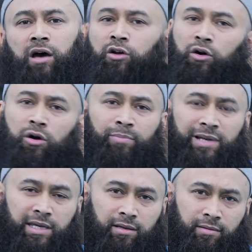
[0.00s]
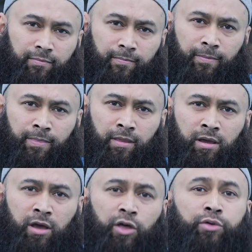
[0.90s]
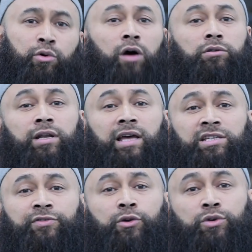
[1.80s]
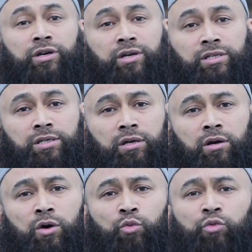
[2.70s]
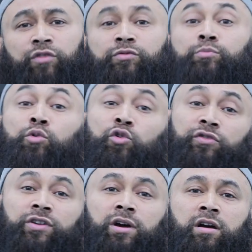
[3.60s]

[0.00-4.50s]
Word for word: are not complete. Throughout the last few years, we've moved